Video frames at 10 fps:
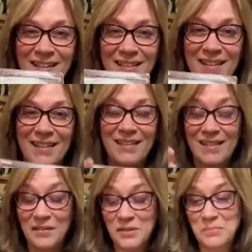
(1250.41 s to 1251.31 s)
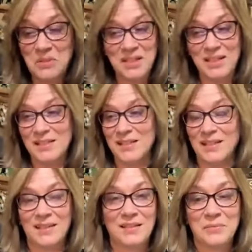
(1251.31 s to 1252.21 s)
And that, that was pretty
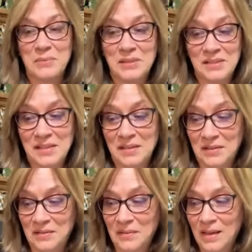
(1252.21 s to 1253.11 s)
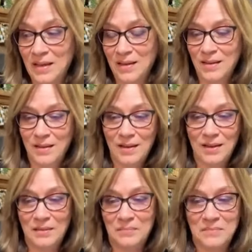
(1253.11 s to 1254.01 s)
easy. It was the
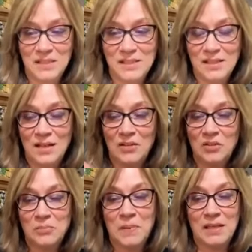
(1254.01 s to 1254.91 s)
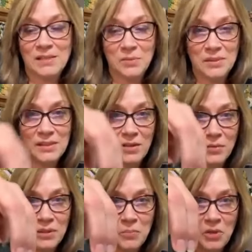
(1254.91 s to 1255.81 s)
um, just the colors paint. So we
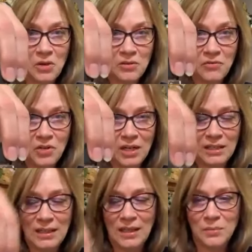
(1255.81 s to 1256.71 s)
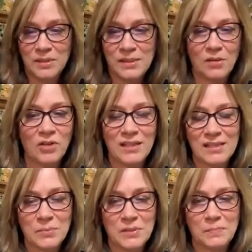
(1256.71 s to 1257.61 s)
started with the brown if you're on late. We started,
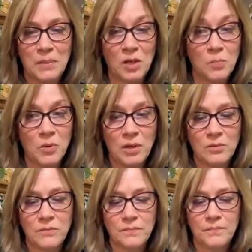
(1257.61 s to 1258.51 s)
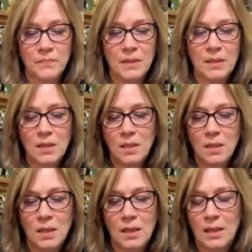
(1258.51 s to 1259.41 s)
this was bark brown,
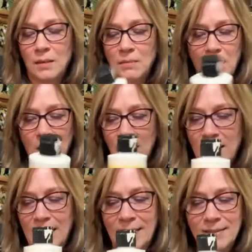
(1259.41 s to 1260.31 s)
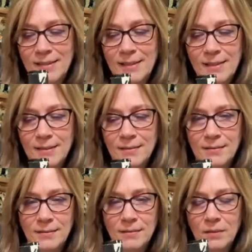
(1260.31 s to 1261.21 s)
um, an antique
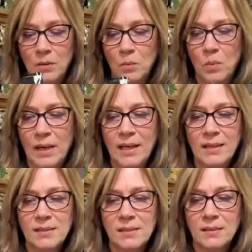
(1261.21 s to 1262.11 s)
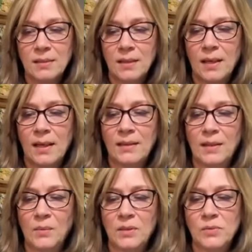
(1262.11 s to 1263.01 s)
white, and
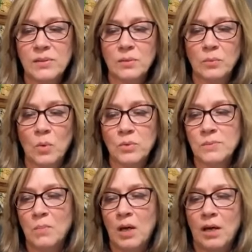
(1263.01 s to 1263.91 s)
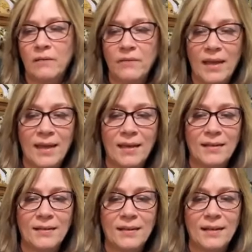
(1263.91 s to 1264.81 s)
then we used the rose mauve
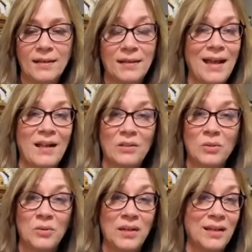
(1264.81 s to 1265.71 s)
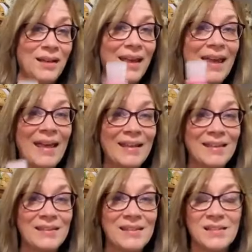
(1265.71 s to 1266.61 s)
and uh, aloe green.
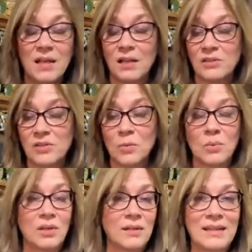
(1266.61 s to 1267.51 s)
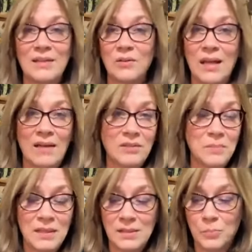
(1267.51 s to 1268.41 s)
Any of these colors will work. They don't have to
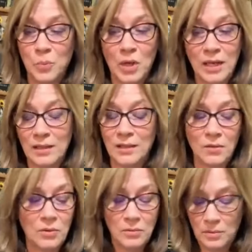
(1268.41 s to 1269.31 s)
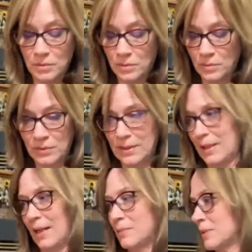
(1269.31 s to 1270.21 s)
be this brand or, or the
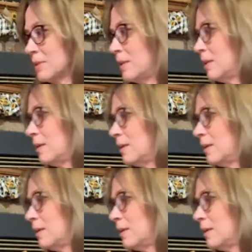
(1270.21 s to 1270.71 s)
names.